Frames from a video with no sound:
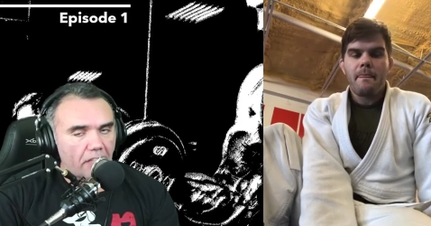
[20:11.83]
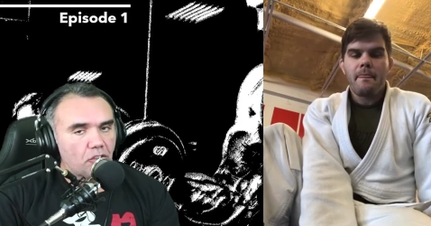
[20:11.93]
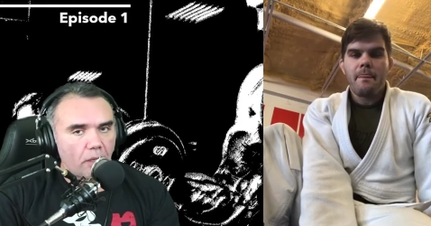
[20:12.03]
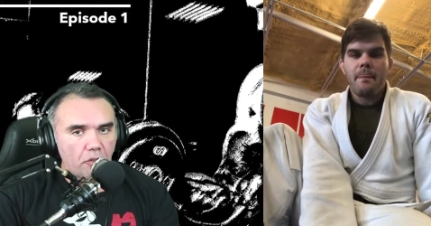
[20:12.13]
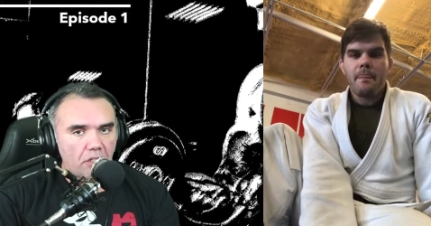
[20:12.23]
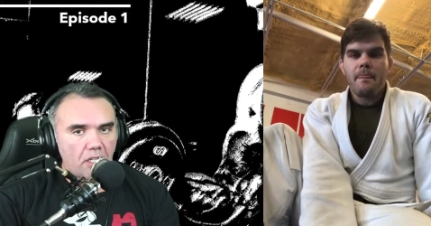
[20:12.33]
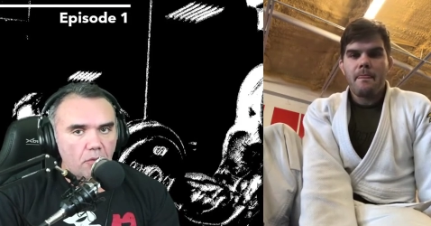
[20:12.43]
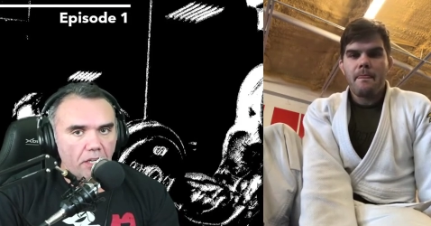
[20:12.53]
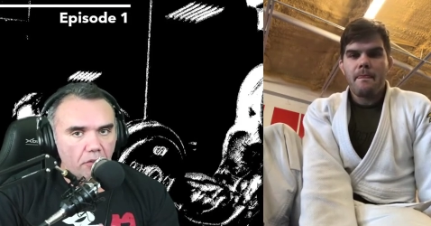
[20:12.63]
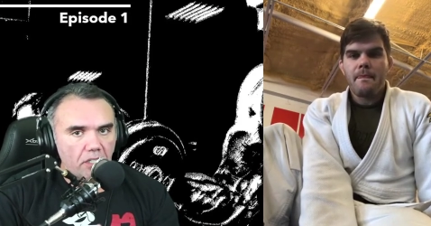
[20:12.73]
Speaker 1: what you need, right?
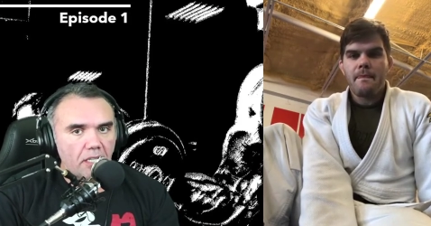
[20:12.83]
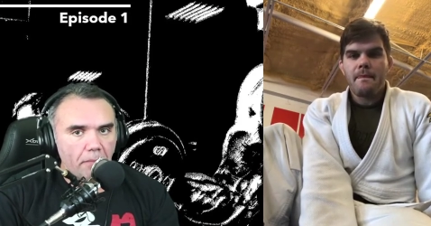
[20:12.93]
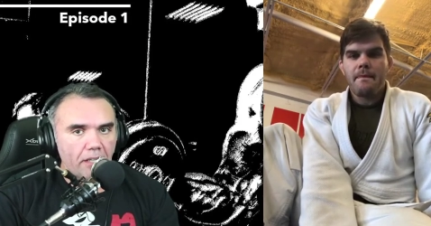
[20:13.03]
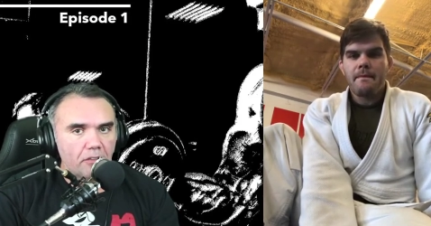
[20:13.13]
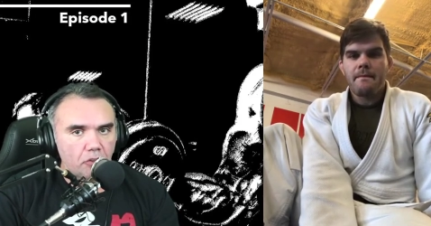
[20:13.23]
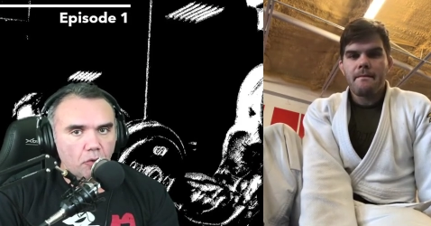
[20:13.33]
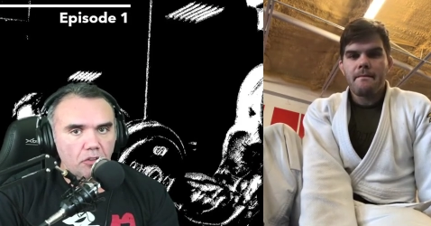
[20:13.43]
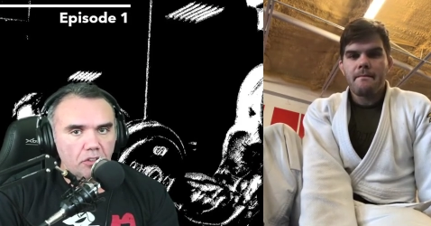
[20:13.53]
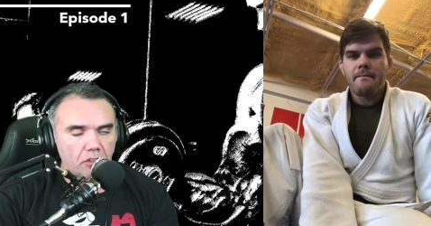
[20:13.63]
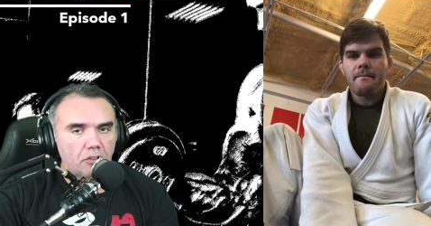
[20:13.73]
You need a medal to
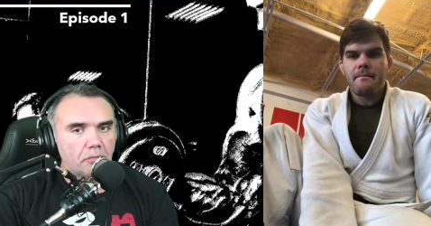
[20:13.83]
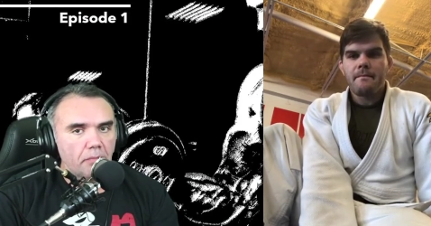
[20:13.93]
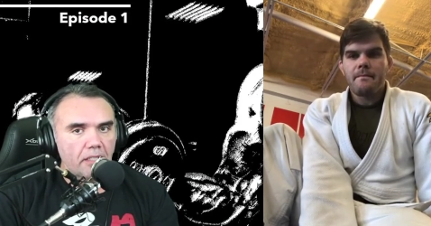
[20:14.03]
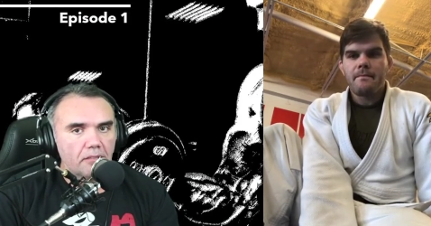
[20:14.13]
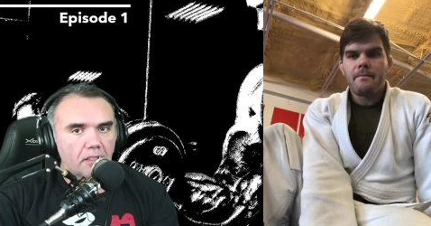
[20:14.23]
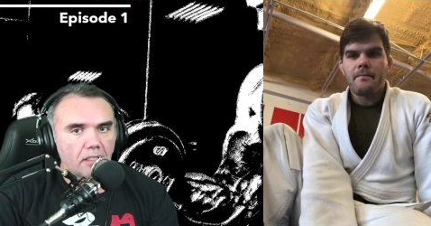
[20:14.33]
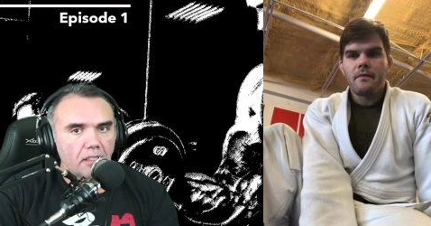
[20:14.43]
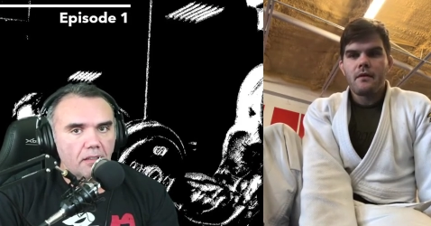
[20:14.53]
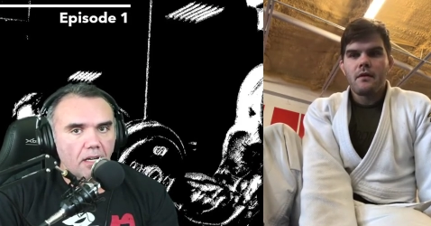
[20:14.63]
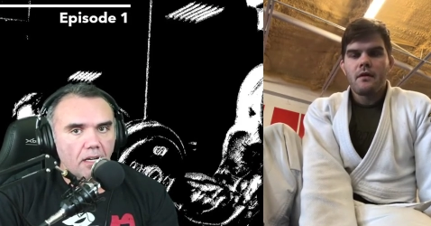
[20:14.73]
continue to make uh,
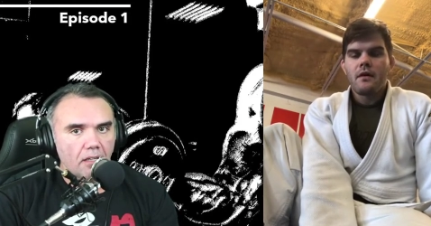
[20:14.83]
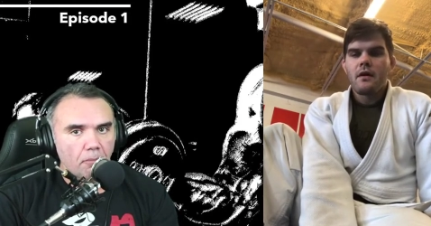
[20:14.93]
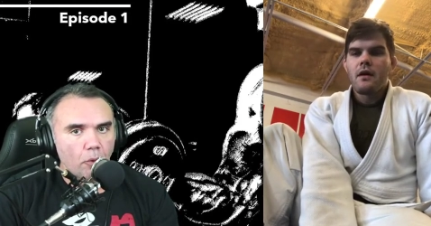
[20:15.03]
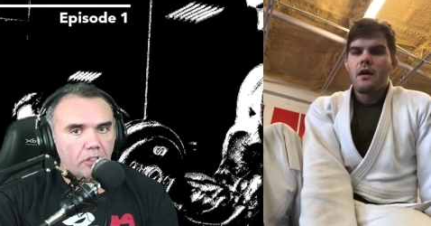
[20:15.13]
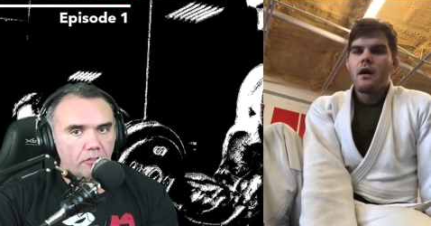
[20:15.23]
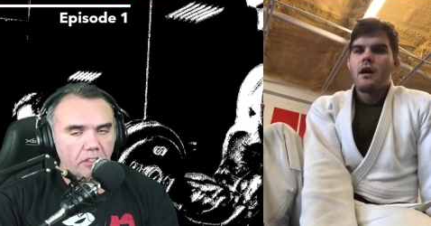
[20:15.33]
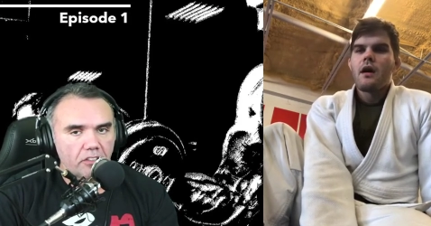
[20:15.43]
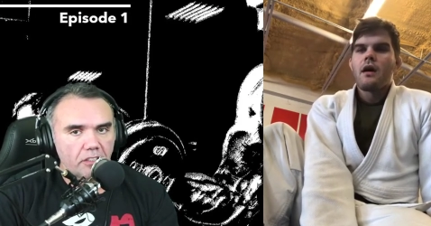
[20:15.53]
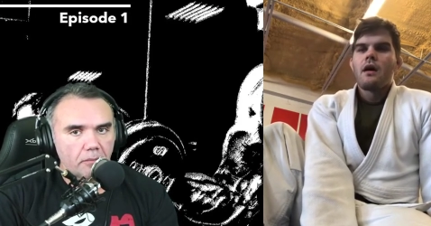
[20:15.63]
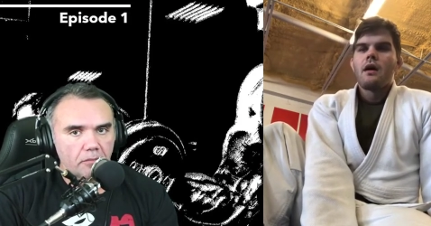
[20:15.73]
uh, points for the
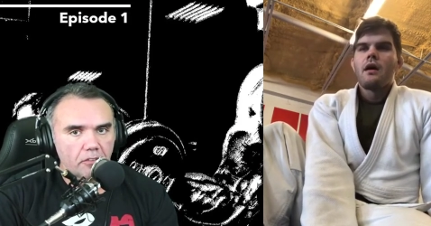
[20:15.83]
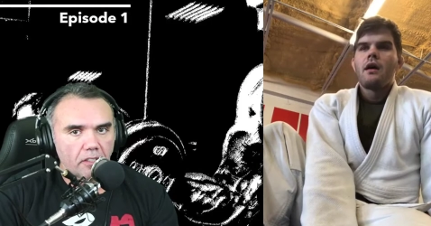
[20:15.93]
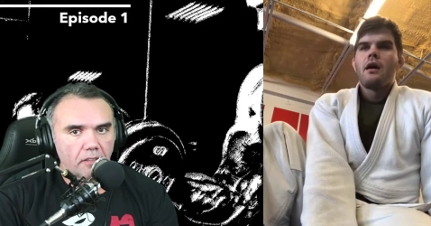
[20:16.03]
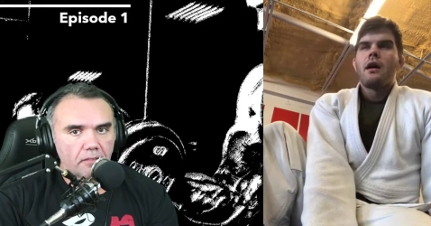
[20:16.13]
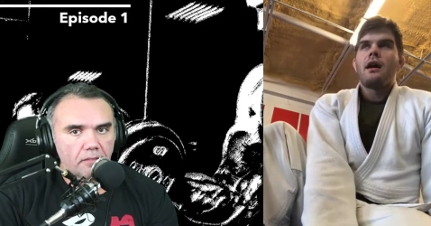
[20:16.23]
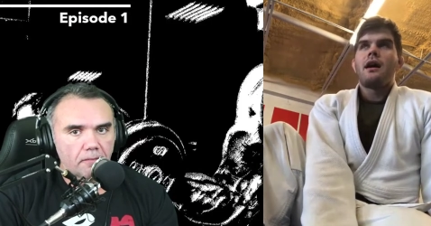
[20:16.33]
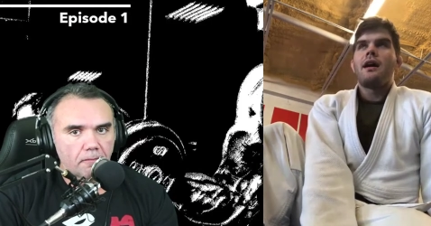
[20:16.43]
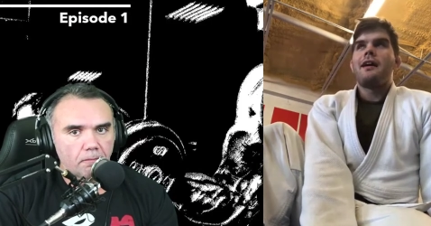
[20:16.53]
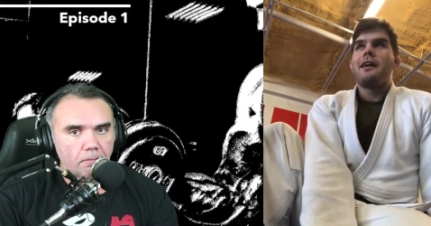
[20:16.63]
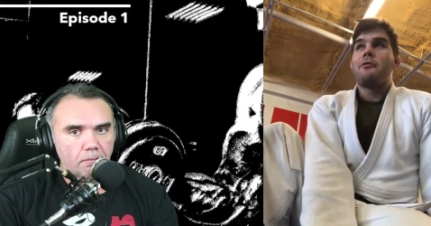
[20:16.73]
team. Is that?
Speaker 2: Uh,
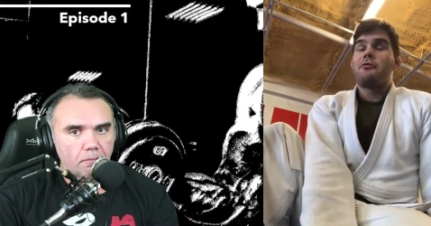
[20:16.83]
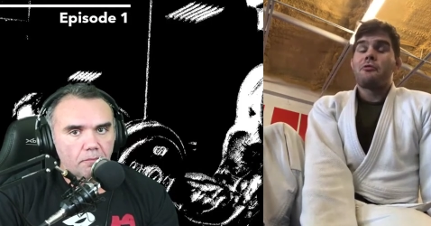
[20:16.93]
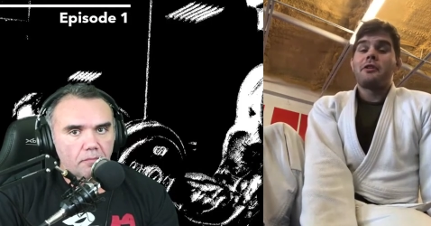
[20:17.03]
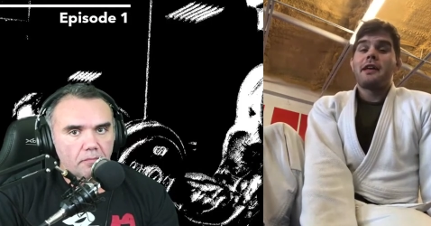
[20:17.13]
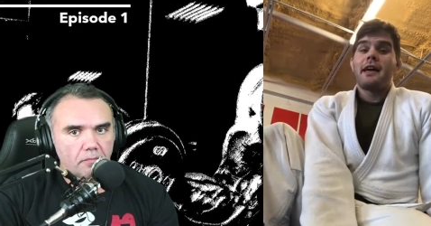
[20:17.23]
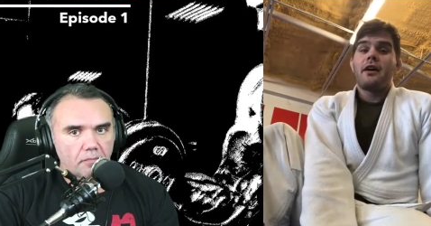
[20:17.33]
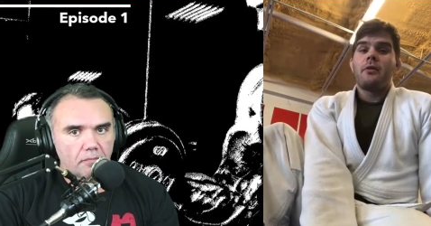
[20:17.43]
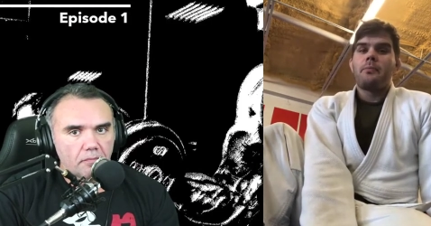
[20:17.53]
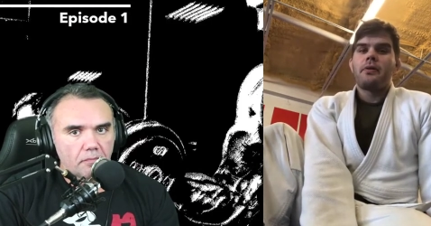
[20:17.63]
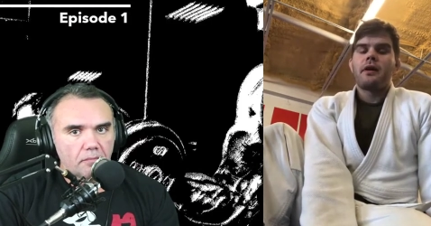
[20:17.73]
it would really help.
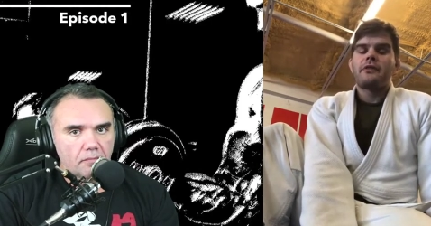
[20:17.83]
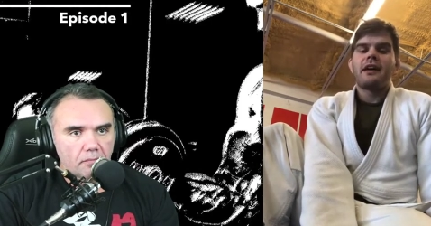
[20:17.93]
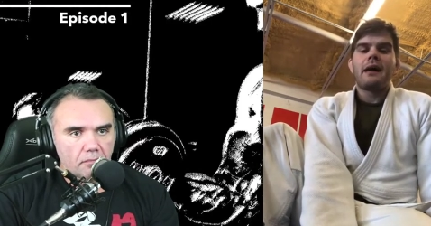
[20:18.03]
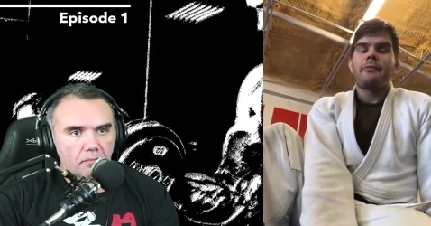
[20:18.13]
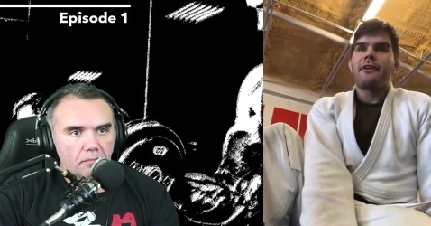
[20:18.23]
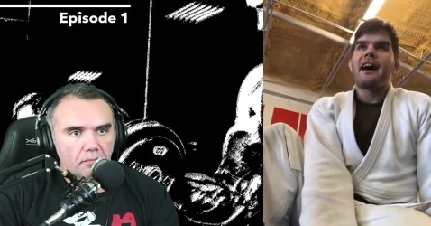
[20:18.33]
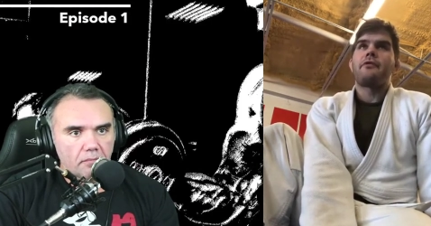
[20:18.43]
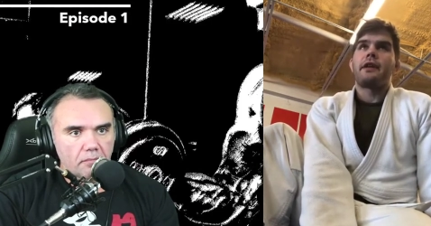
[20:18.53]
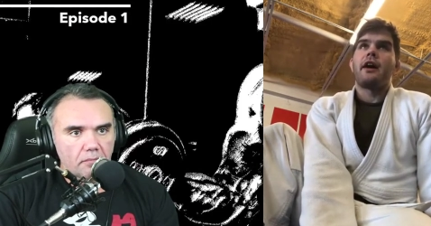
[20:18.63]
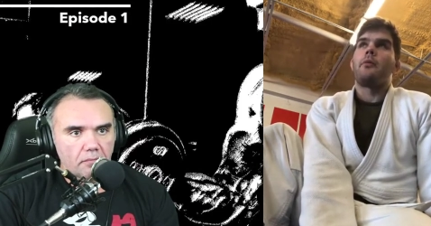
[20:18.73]
A top five would
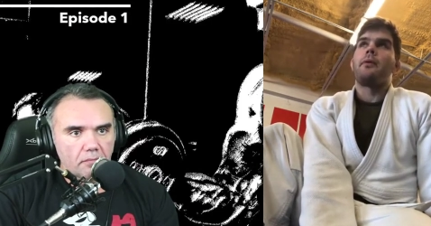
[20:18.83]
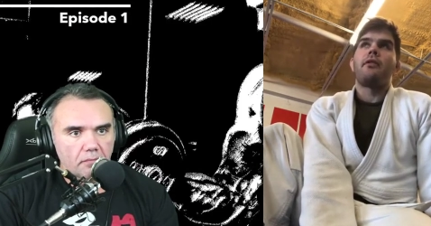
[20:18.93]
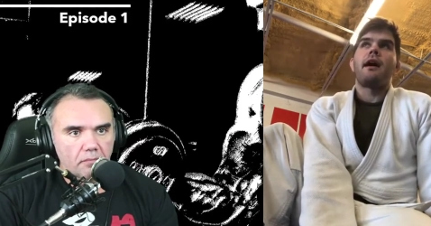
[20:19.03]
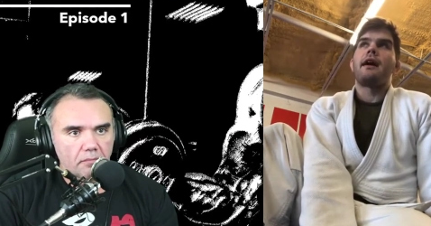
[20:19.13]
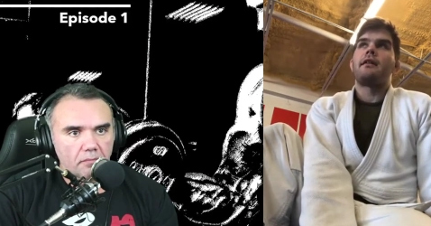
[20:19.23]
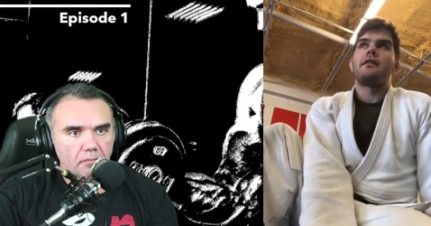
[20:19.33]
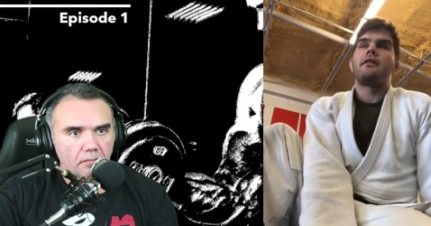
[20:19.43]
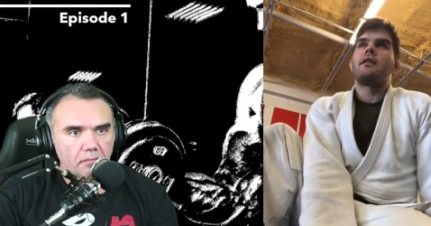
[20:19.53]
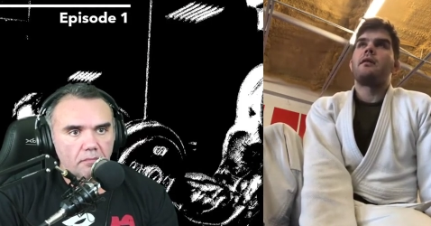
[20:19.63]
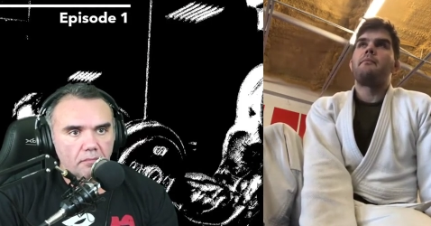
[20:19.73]
help a lot.
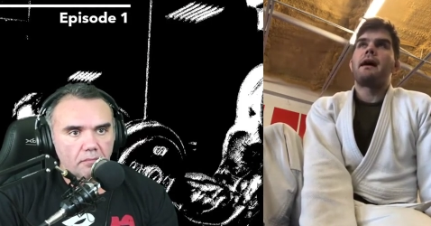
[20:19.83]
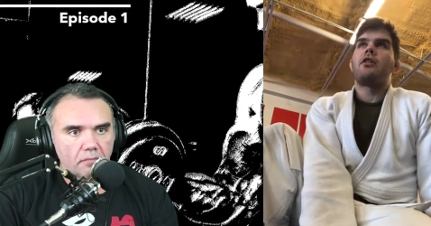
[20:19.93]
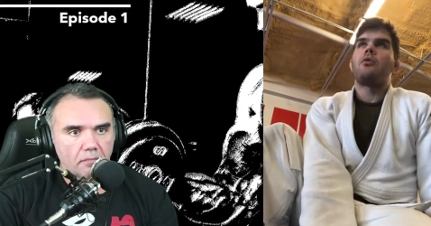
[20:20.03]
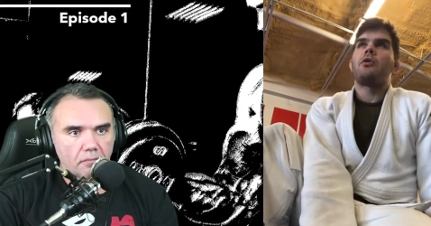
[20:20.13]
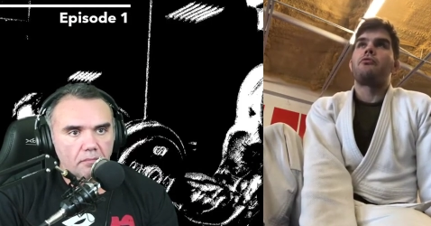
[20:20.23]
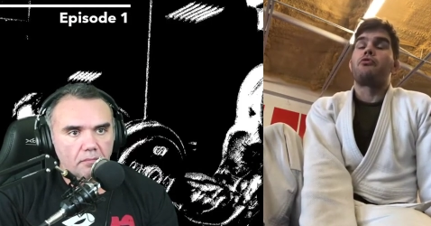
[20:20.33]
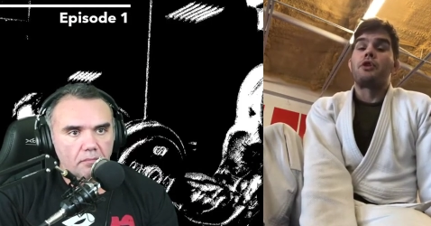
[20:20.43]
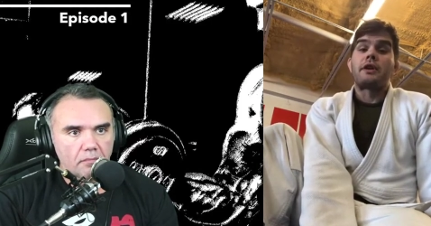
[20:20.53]
A medal would really